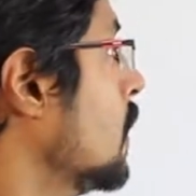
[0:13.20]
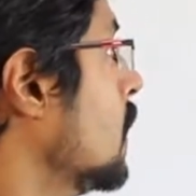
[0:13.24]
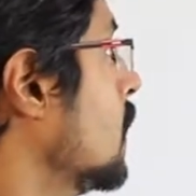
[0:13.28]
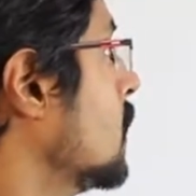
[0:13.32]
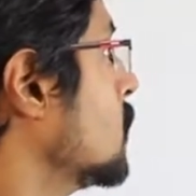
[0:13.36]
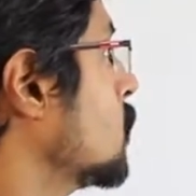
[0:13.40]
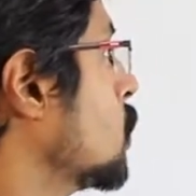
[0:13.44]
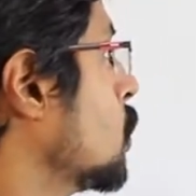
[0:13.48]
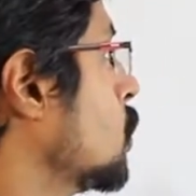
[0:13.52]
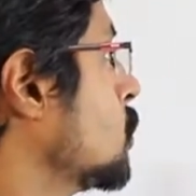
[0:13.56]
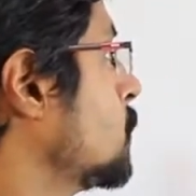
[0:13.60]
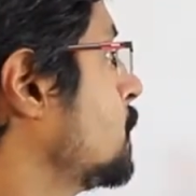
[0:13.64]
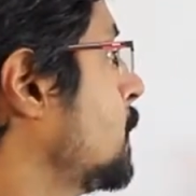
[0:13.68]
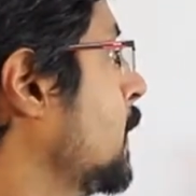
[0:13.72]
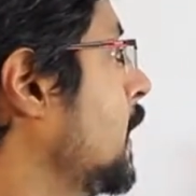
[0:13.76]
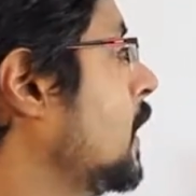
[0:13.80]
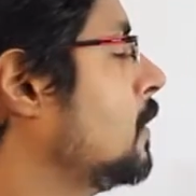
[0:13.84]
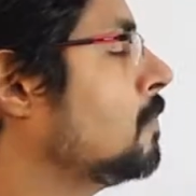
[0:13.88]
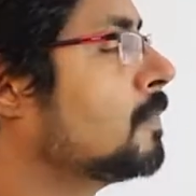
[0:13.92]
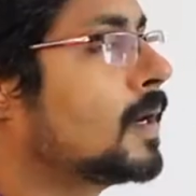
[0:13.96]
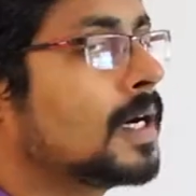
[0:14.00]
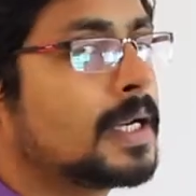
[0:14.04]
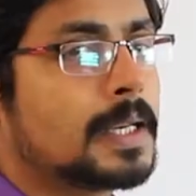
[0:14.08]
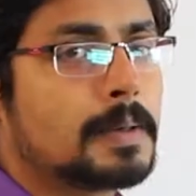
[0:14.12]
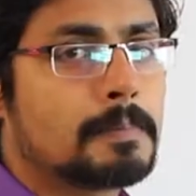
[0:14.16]
So speed
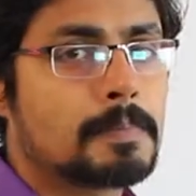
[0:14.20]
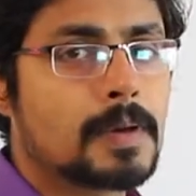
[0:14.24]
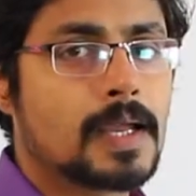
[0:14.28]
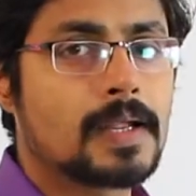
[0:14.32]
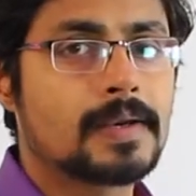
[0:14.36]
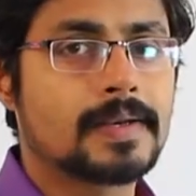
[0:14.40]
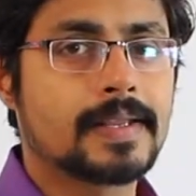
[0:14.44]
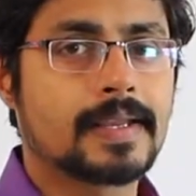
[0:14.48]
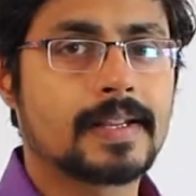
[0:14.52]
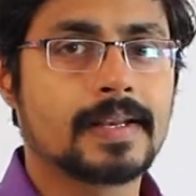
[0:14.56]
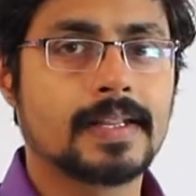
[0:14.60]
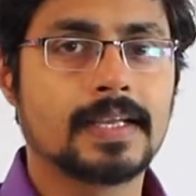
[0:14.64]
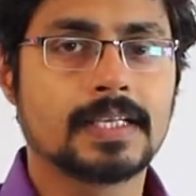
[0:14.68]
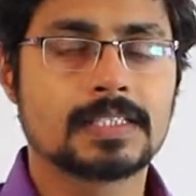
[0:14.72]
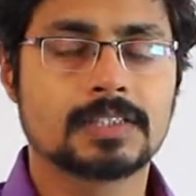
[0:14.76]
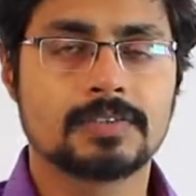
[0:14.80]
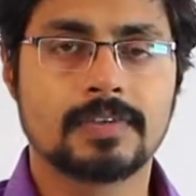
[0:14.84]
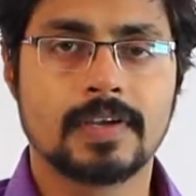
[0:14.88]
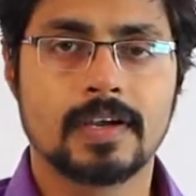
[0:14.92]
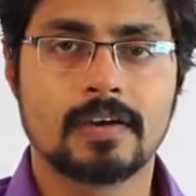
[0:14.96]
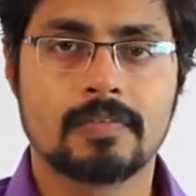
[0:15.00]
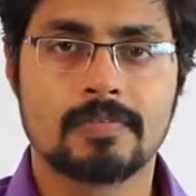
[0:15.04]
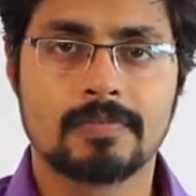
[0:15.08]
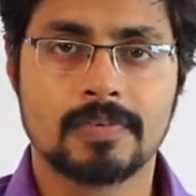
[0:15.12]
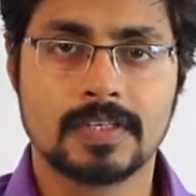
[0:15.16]
multiply techniques, we
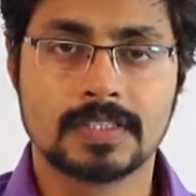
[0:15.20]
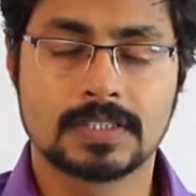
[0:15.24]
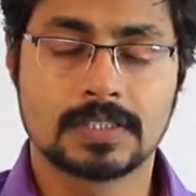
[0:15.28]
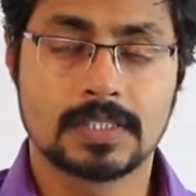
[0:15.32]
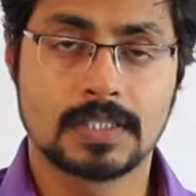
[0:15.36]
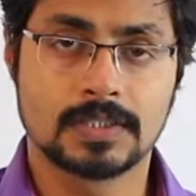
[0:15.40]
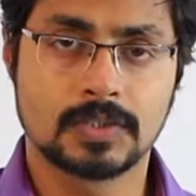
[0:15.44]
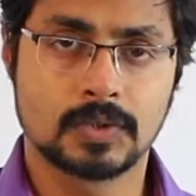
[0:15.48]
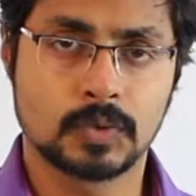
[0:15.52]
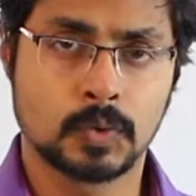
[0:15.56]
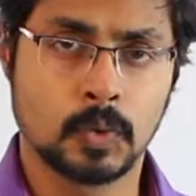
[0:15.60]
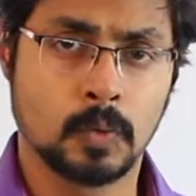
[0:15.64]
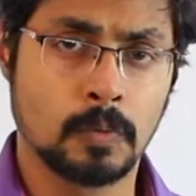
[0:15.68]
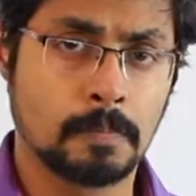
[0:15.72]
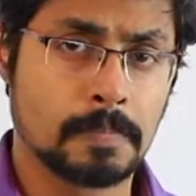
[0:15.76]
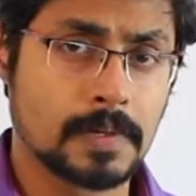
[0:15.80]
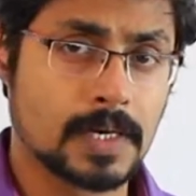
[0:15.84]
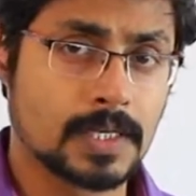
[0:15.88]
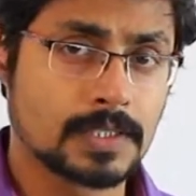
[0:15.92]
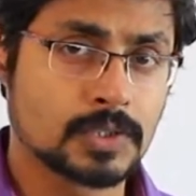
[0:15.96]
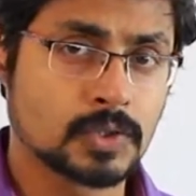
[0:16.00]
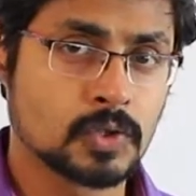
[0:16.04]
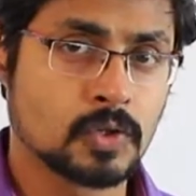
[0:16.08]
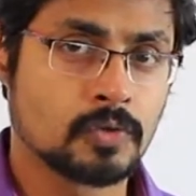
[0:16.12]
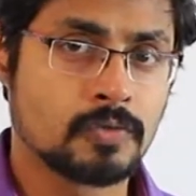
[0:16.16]
have discussed two
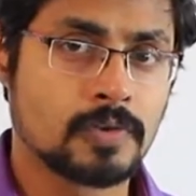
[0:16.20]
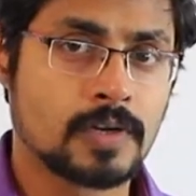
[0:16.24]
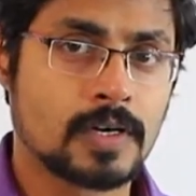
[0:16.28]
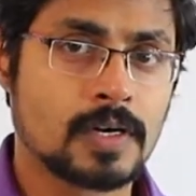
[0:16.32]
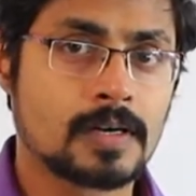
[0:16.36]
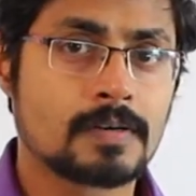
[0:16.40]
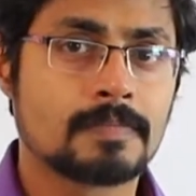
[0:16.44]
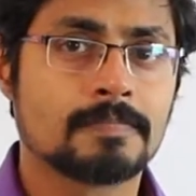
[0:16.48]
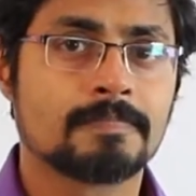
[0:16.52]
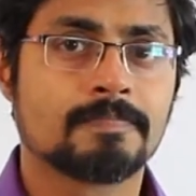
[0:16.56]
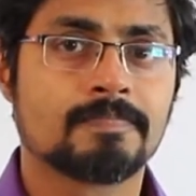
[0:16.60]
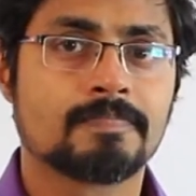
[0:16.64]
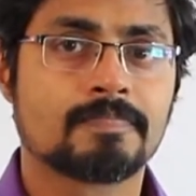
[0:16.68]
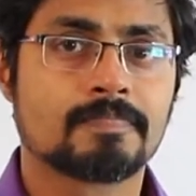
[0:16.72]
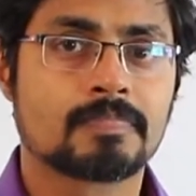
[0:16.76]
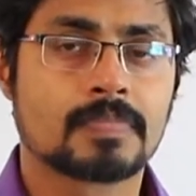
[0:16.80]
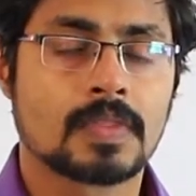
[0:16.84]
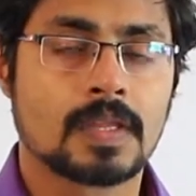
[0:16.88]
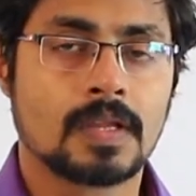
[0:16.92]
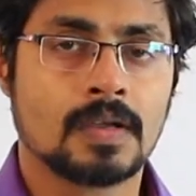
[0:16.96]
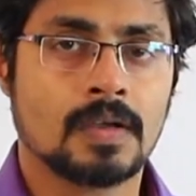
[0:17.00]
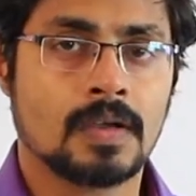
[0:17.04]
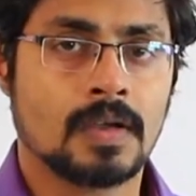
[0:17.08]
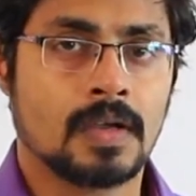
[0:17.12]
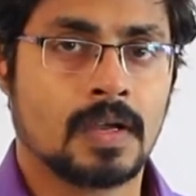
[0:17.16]
parts so far.
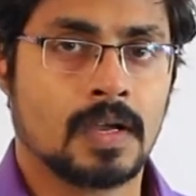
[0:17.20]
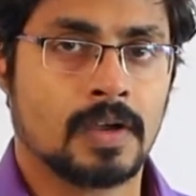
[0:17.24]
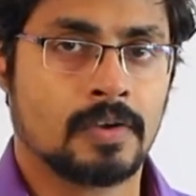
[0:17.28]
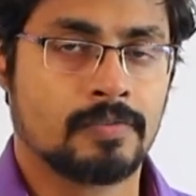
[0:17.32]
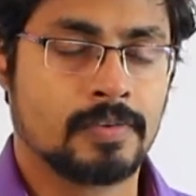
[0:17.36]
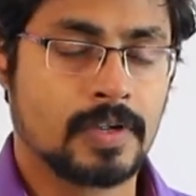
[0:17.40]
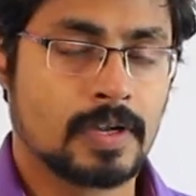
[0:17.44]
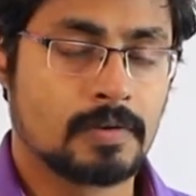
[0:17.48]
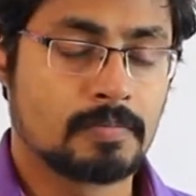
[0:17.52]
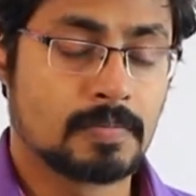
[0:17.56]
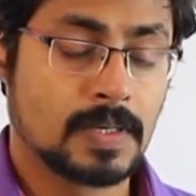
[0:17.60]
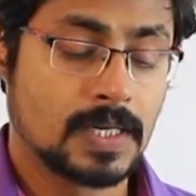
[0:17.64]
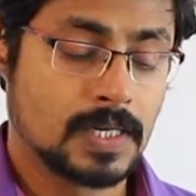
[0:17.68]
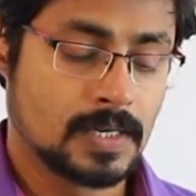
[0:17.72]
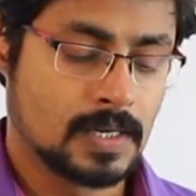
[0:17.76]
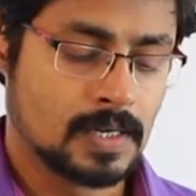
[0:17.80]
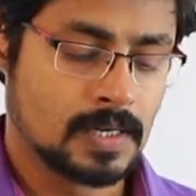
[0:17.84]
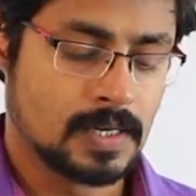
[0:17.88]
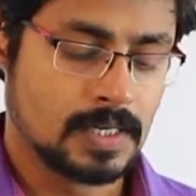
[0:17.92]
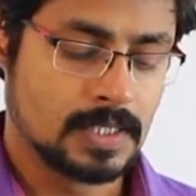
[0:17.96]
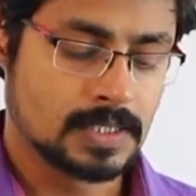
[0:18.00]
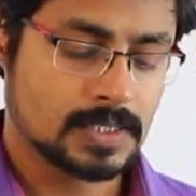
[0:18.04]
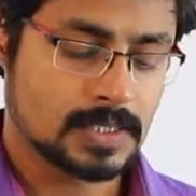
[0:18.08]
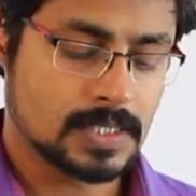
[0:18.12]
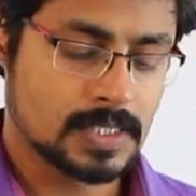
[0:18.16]
We
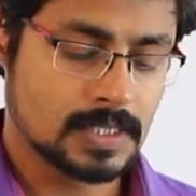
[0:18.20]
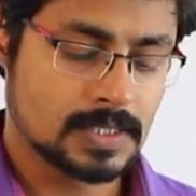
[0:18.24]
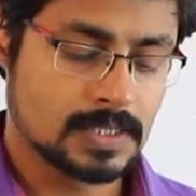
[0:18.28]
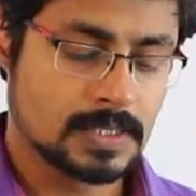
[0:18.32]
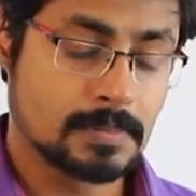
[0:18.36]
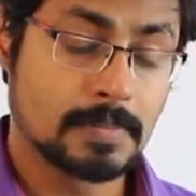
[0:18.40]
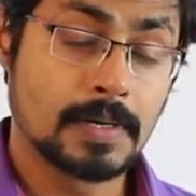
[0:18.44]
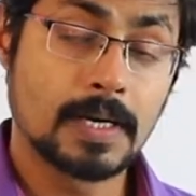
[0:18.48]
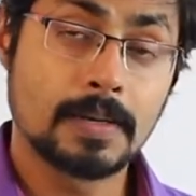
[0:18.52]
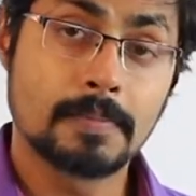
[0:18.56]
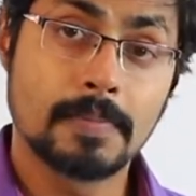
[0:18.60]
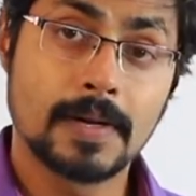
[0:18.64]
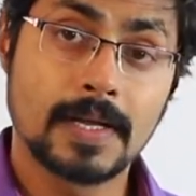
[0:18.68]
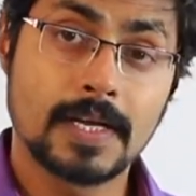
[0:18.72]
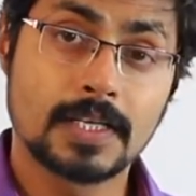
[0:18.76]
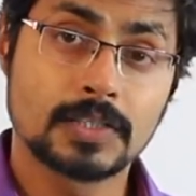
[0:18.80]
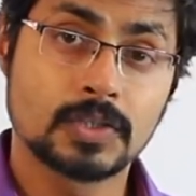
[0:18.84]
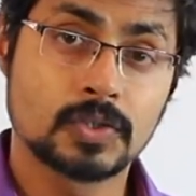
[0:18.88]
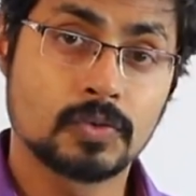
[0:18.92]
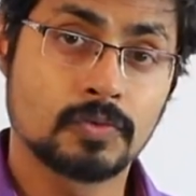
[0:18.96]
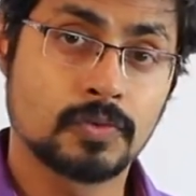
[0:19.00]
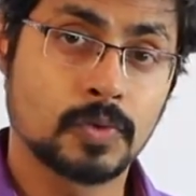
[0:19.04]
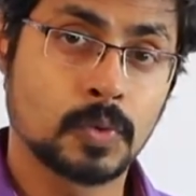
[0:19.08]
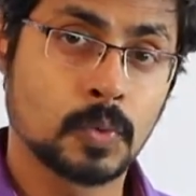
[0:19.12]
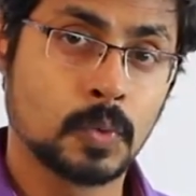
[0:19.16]
have discussed the multiplication
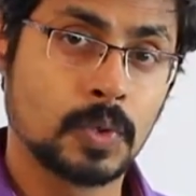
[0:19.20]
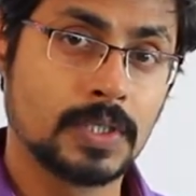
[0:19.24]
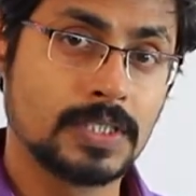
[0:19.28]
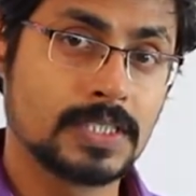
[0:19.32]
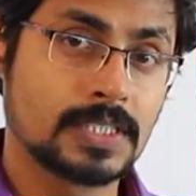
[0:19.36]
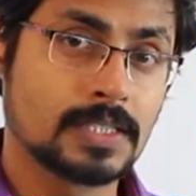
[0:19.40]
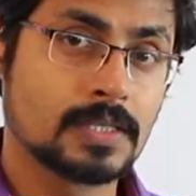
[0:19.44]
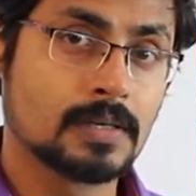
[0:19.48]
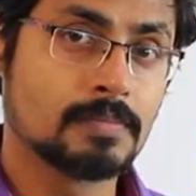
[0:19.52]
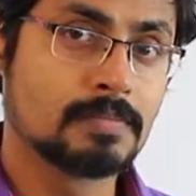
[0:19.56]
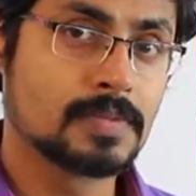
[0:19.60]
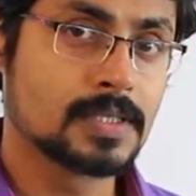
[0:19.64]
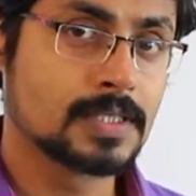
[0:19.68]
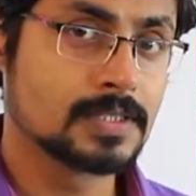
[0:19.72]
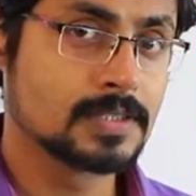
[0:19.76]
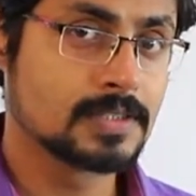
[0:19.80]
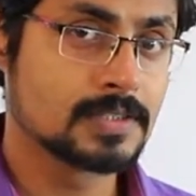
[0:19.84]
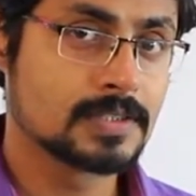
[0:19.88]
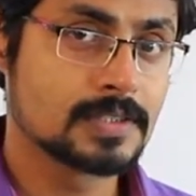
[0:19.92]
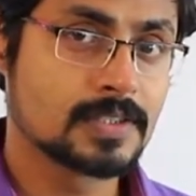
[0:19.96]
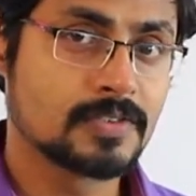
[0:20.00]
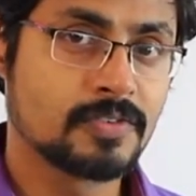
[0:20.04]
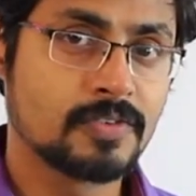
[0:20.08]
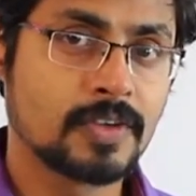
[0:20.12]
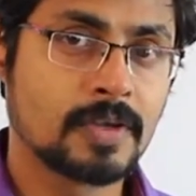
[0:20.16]
of 2-digit
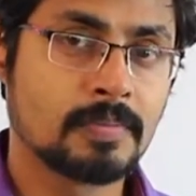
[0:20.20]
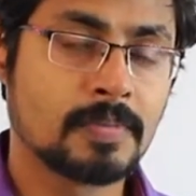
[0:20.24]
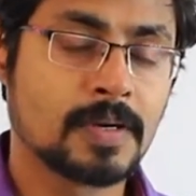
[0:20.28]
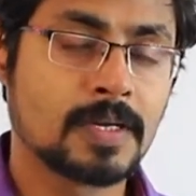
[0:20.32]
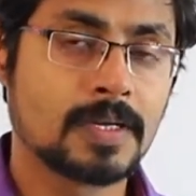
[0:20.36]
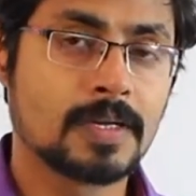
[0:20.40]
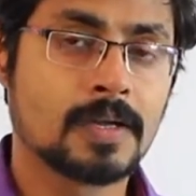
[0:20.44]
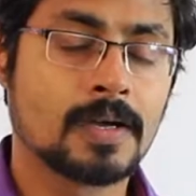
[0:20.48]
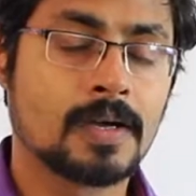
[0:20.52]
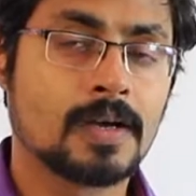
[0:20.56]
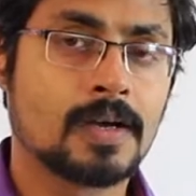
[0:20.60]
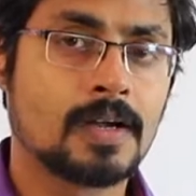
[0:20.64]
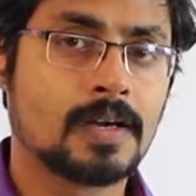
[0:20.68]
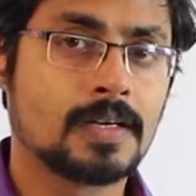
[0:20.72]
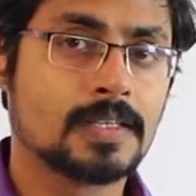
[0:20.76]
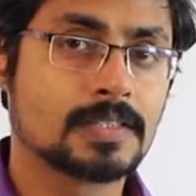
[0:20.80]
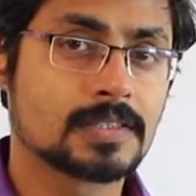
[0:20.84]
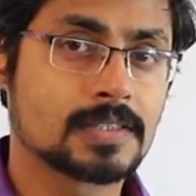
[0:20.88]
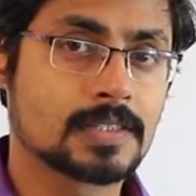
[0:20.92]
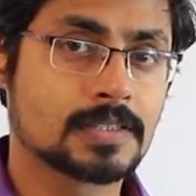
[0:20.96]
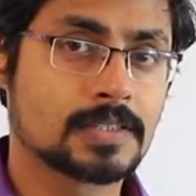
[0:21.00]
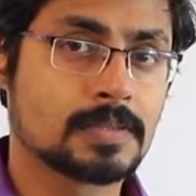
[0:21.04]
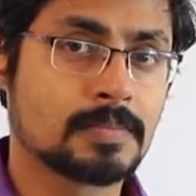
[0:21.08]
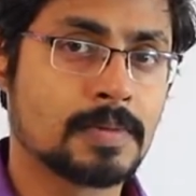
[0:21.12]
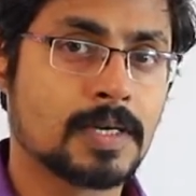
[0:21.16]
numbers, we have
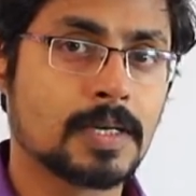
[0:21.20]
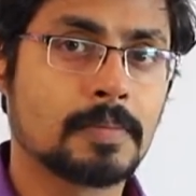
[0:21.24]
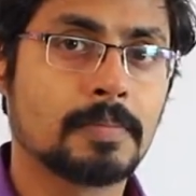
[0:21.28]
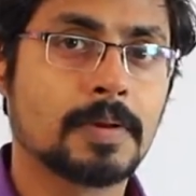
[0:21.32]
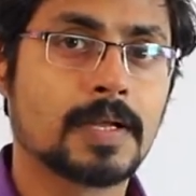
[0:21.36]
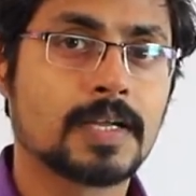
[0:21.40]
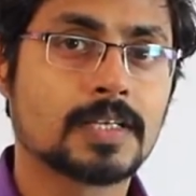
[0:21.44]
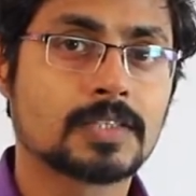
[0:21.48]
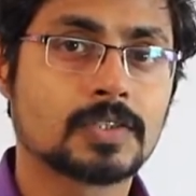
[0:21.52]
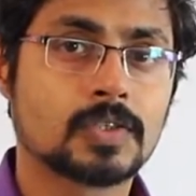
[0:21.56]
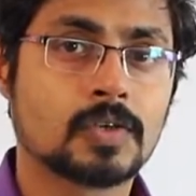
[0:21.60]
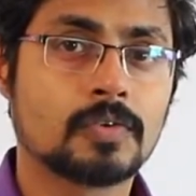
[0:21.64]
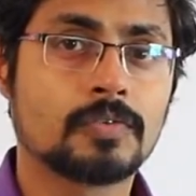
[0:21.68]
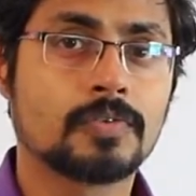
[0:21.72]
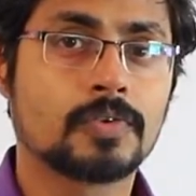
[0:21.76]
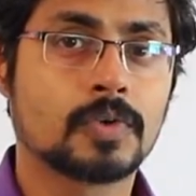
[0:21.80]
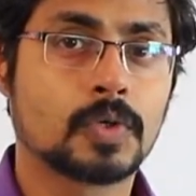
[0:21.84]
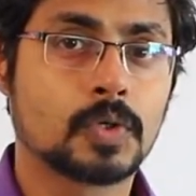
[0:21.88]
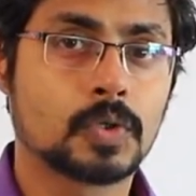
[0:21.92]
discussed the multiplication of